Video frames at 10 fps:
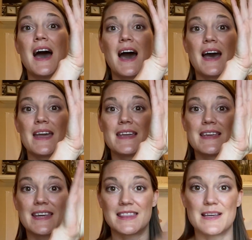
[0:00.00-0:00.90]

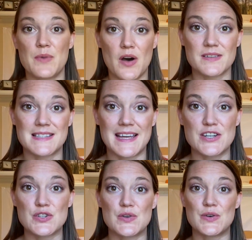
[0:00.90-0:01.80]
I get them all
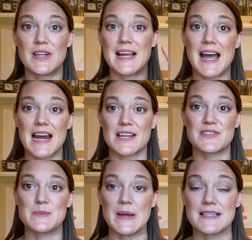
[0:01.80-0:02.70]
scheduled and kind
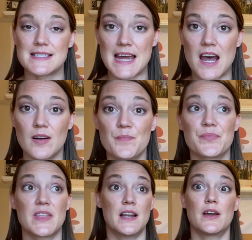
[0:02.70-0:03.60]
of spaced out,
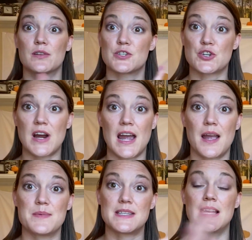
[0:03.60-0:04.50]
then I go to
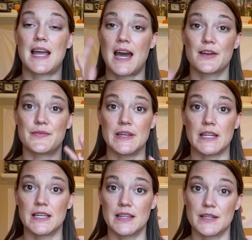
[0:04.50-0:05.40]
tribes, then I kind of
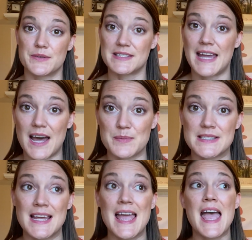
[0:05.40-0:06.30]
fill in those
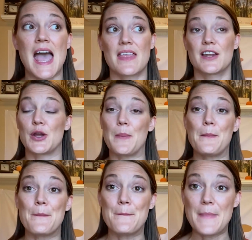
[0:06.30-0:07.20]
gaps, and then I go
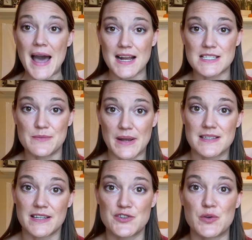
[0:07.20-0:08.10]
back to my
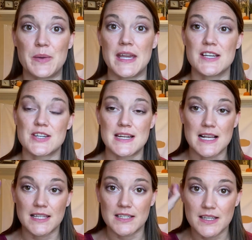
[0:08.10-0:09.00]
schedule page and
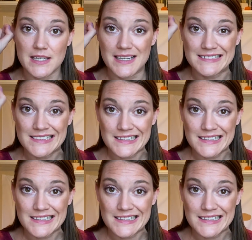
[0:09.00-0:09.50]
I click on the